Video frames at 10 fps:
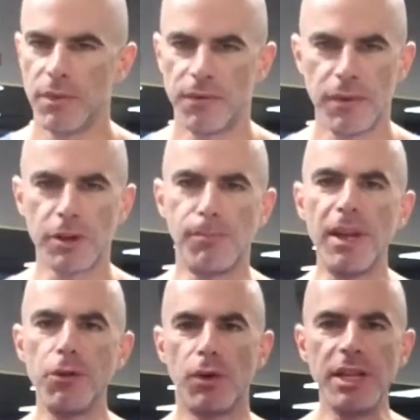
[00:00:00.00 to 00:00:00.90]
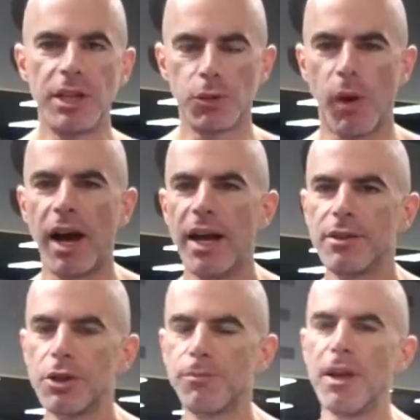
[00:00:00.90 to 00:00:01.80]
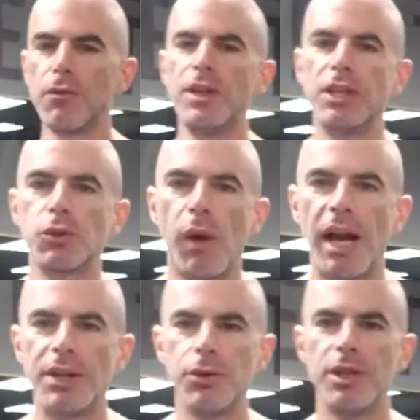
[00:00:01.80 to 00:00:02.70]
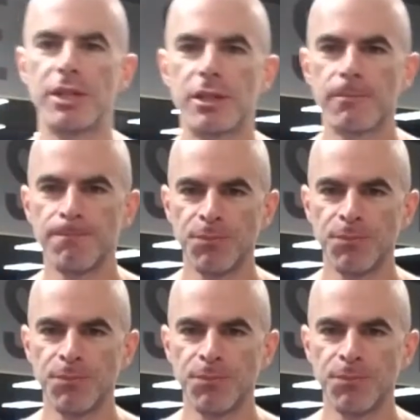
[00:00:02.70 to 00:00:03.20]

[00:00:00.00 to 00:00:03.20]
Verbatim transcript: There's many reasons why. There's many reasons why I do this.